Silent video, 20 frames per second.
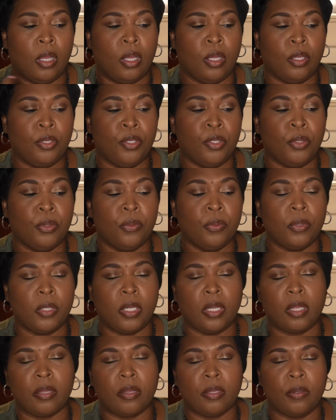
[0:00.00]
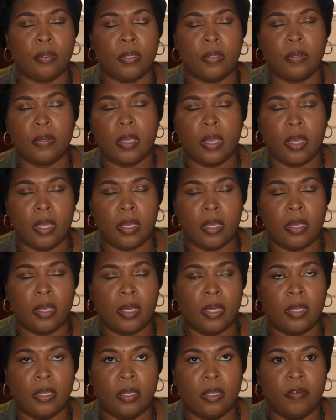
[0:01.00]
nude, and I thought, okay,
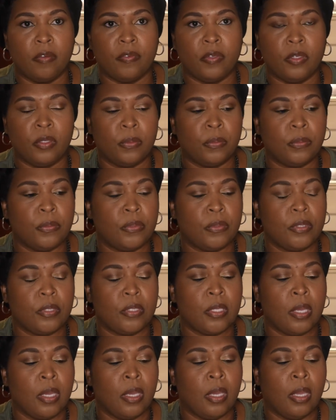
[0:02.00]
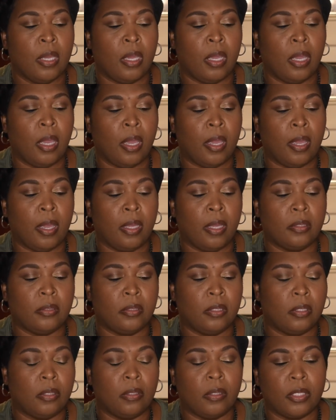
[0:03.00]
I love nudes, and
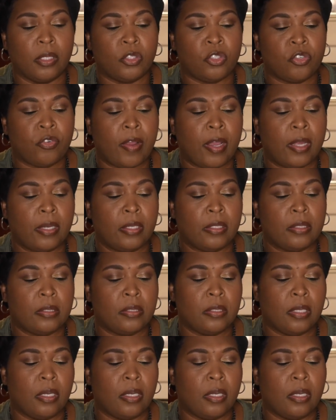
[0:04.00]
you know, let's try it and see.